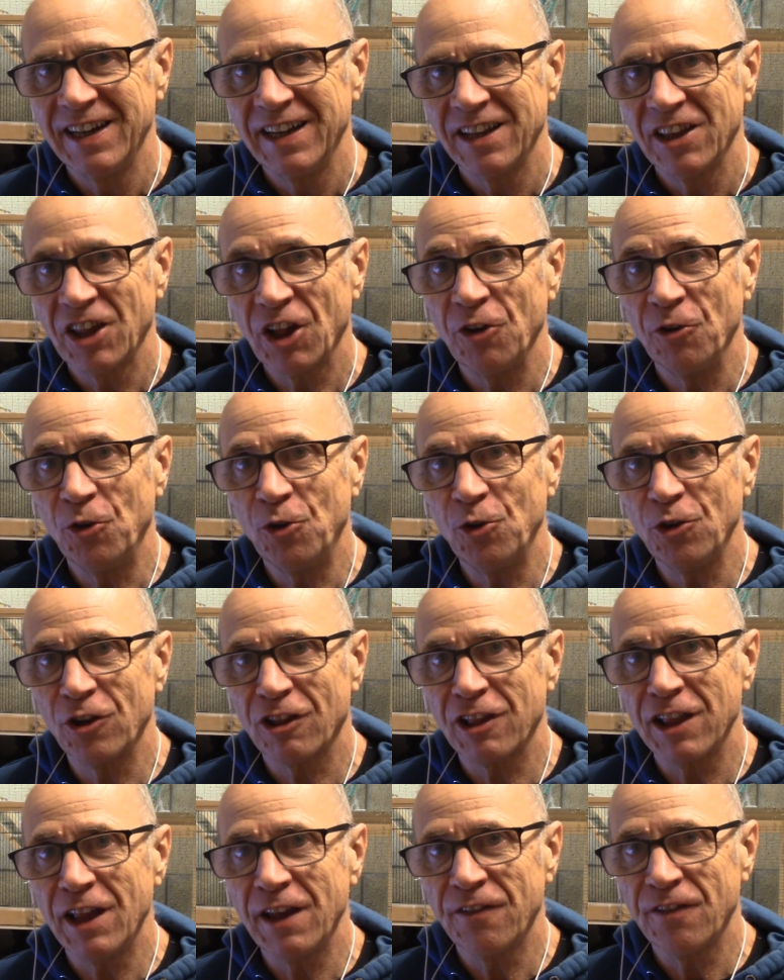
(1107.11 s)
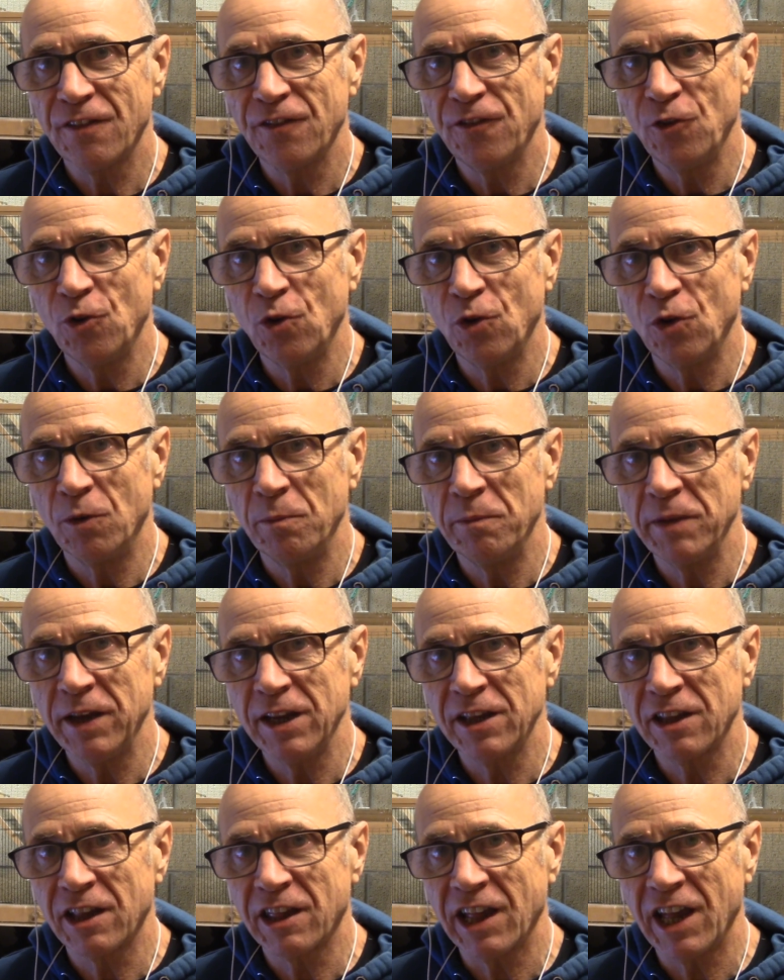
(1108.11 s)
So all that's left for
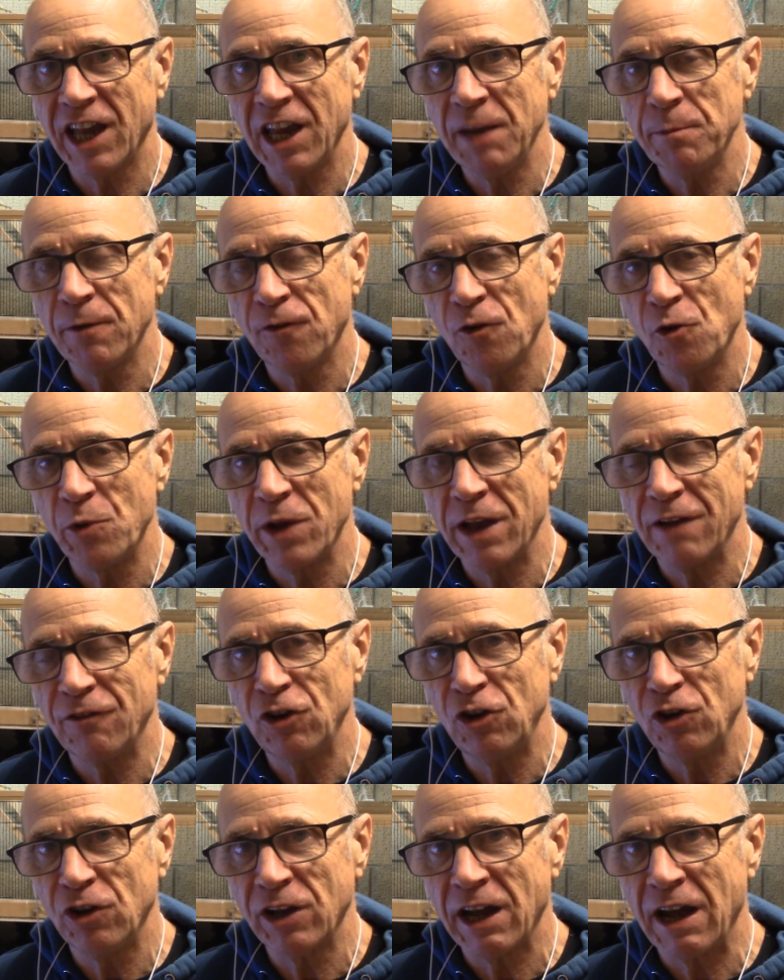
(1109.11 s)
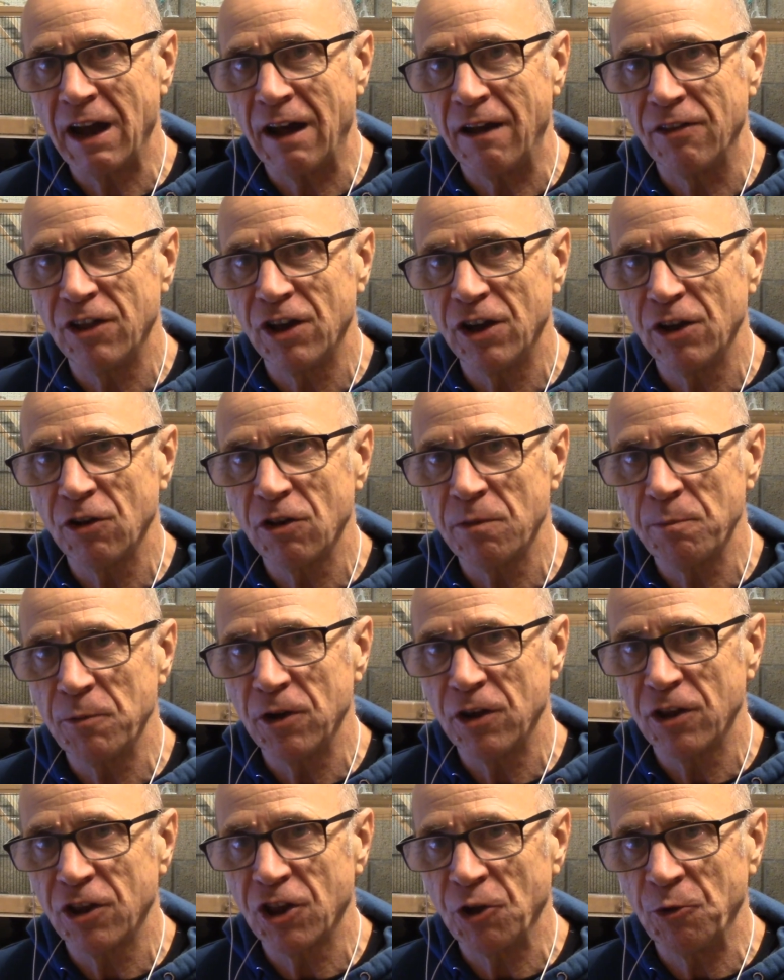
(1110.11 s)
me to say before we have a look at those
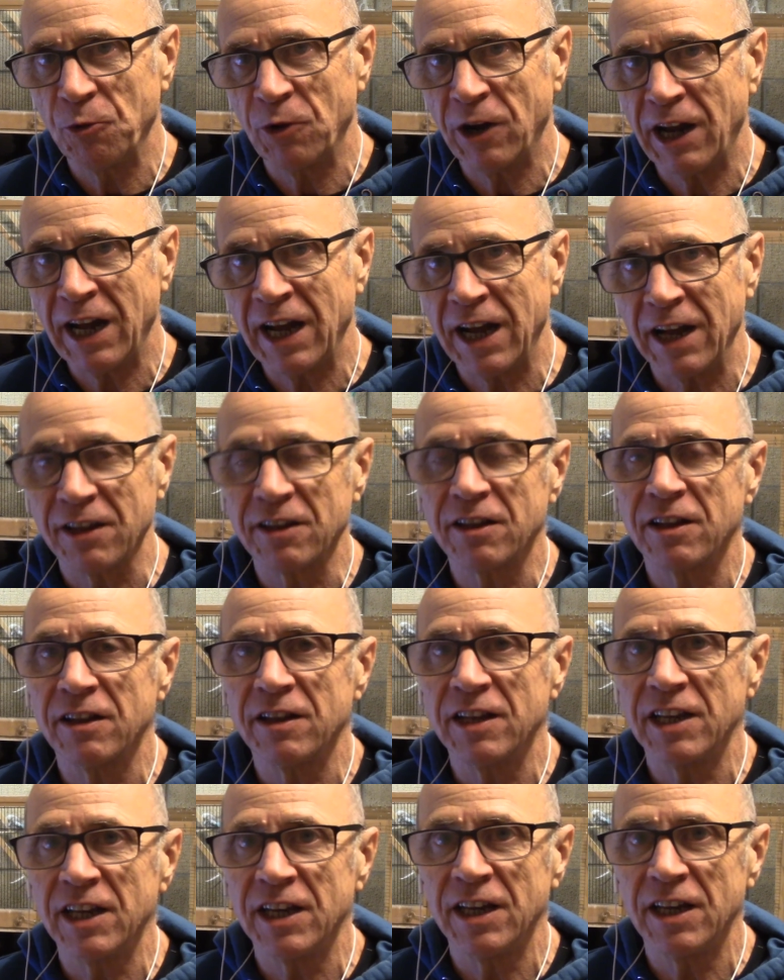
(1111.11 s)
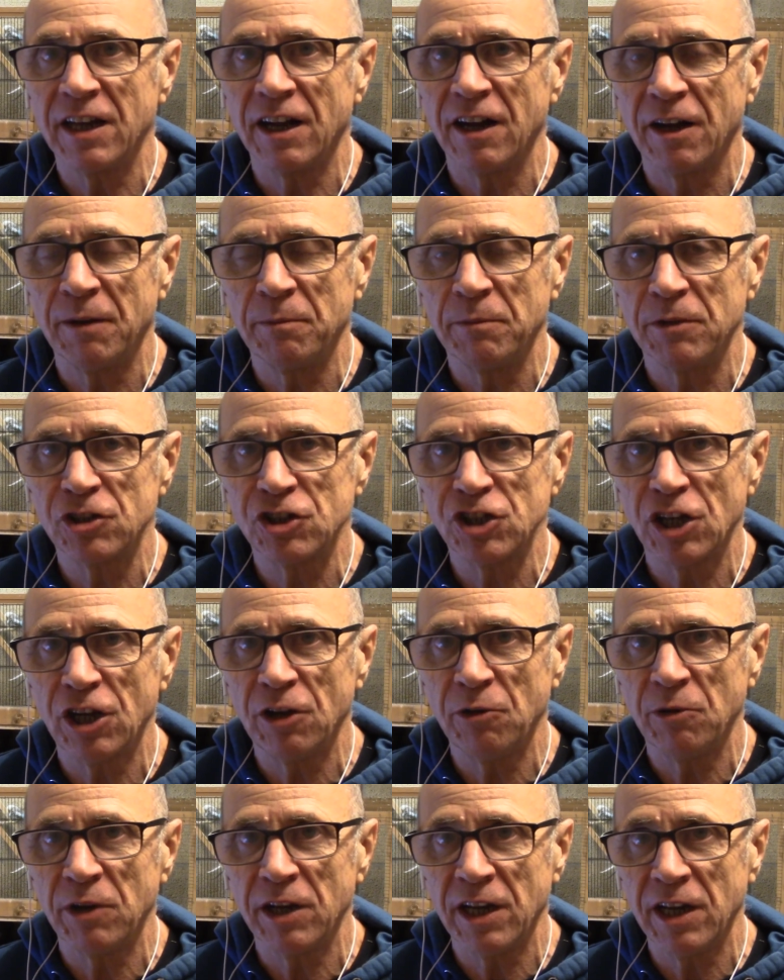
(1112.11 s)
birds that were at the
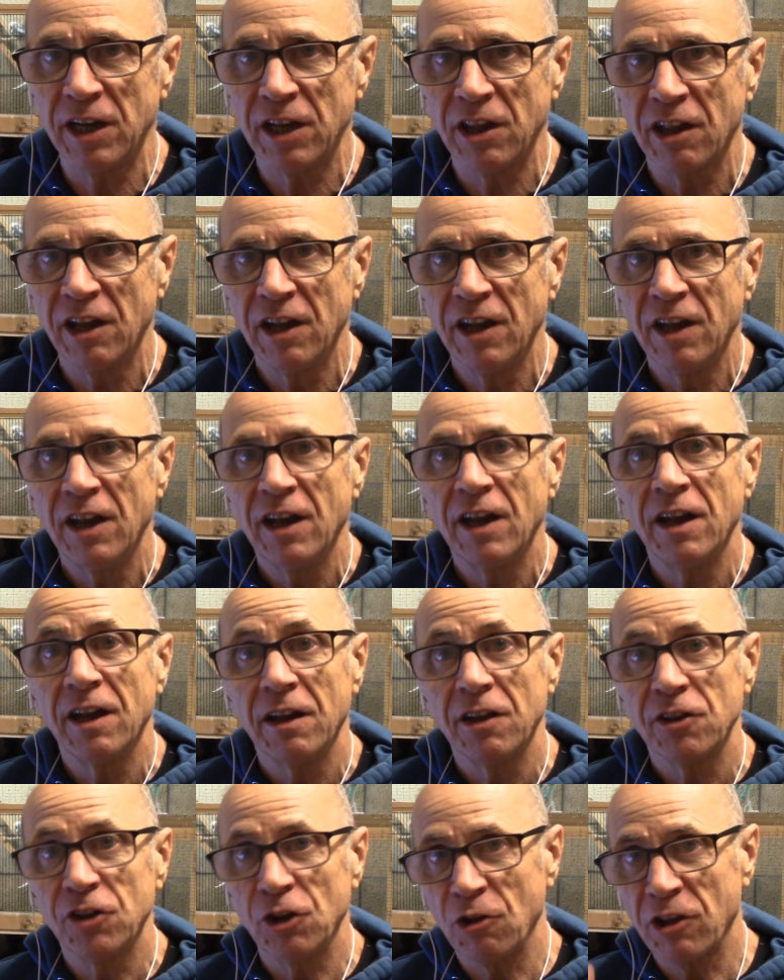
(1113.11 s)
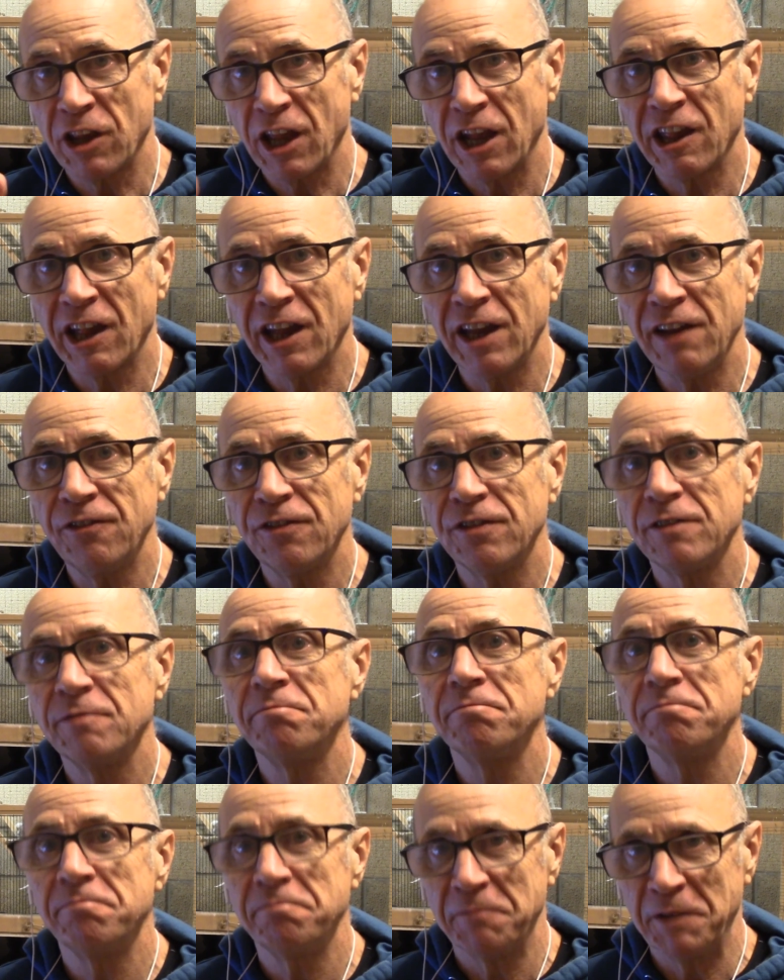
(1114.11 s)
show is do stay safe
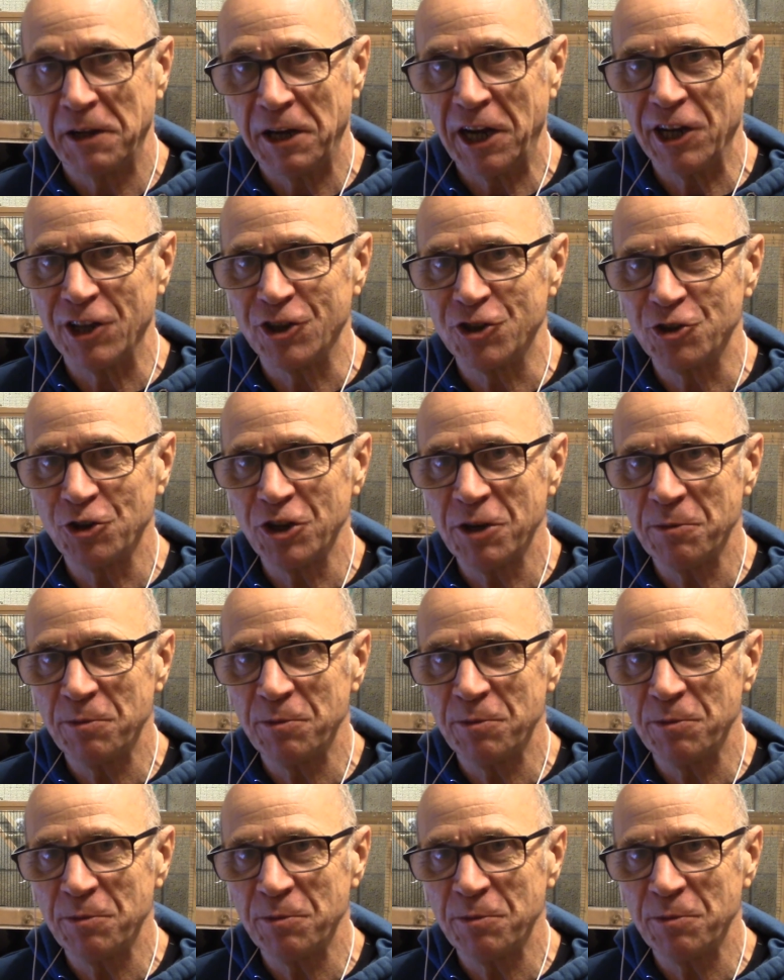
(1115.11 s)
and enjoy your